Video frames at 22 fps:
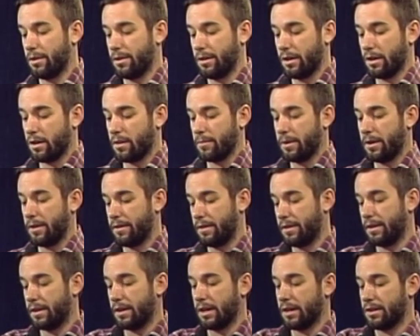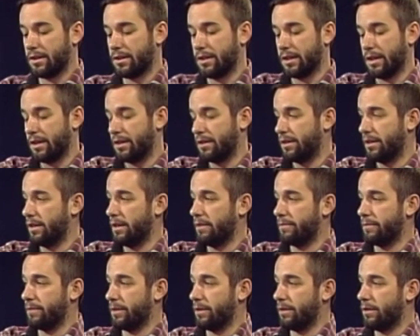the army and then they get sent to
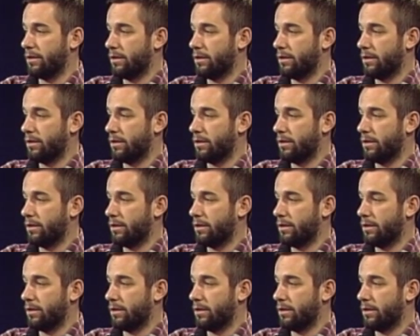different